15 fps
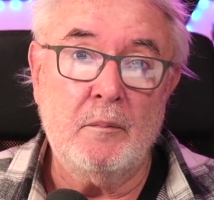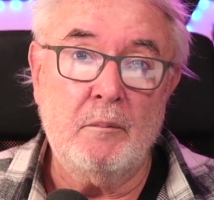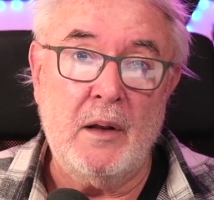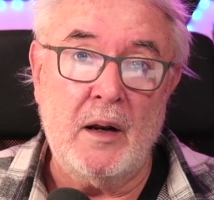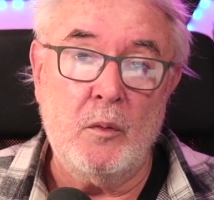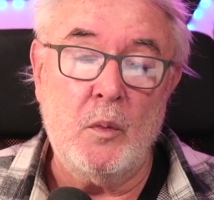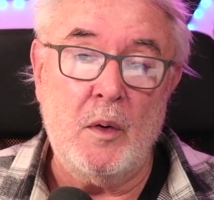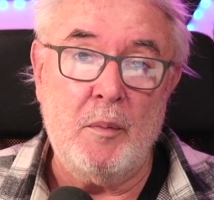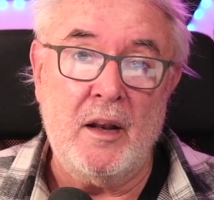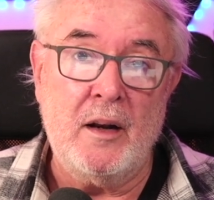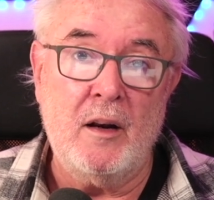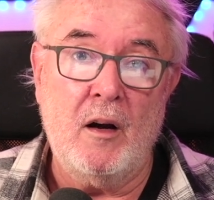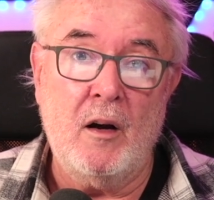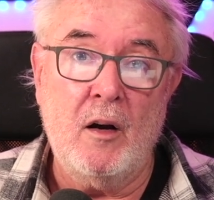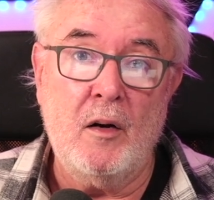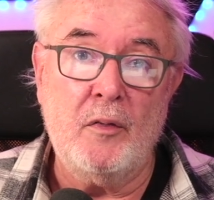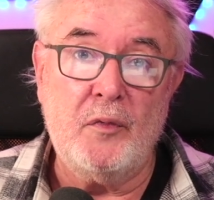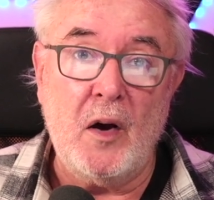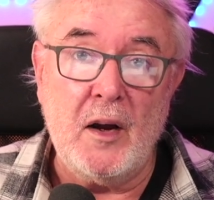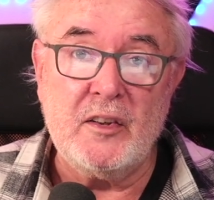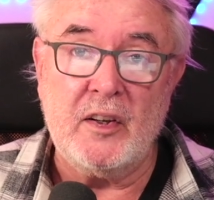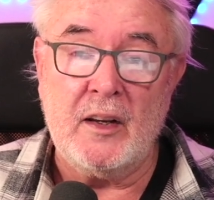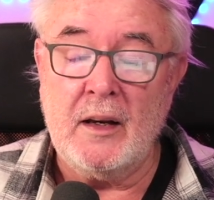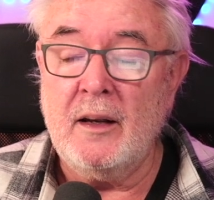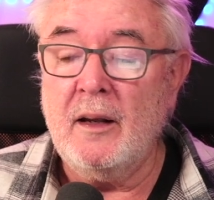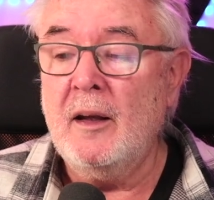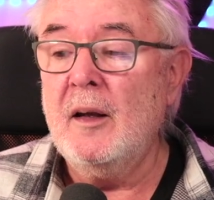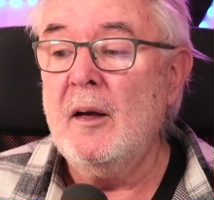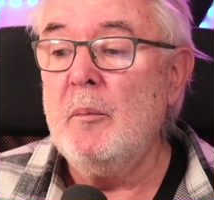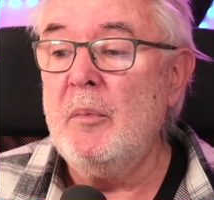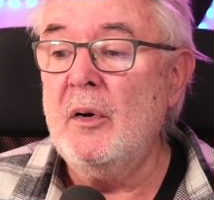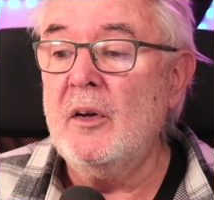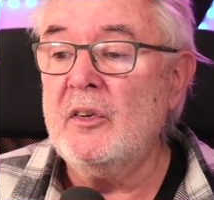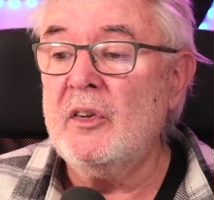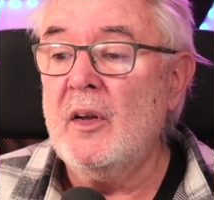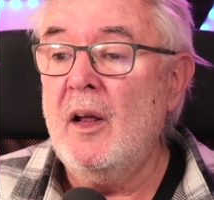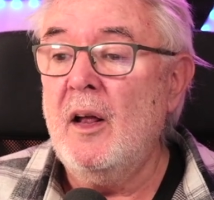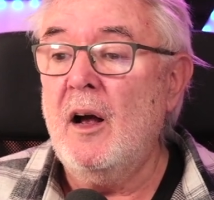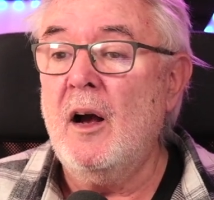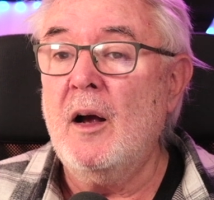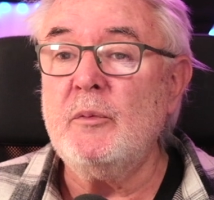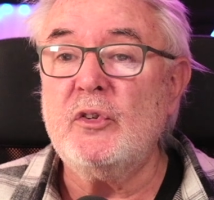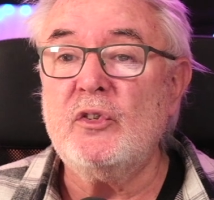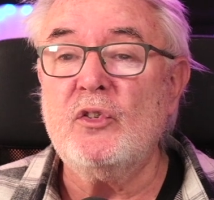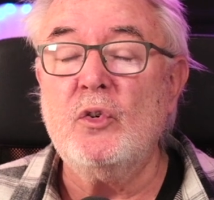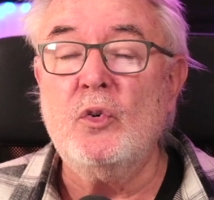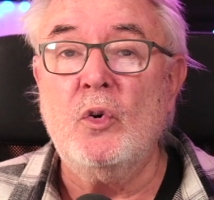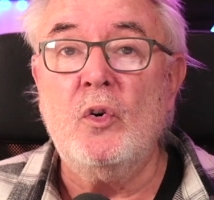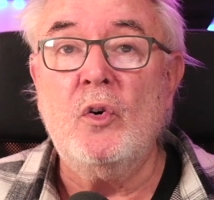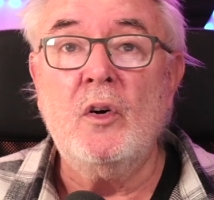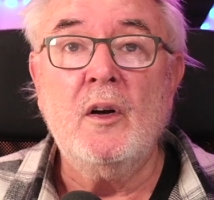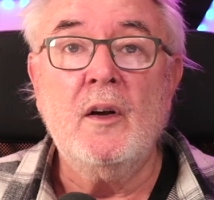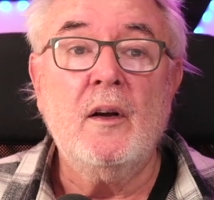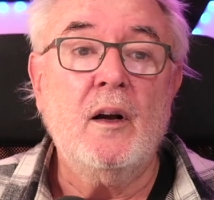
men and women are fighting, but I'm sure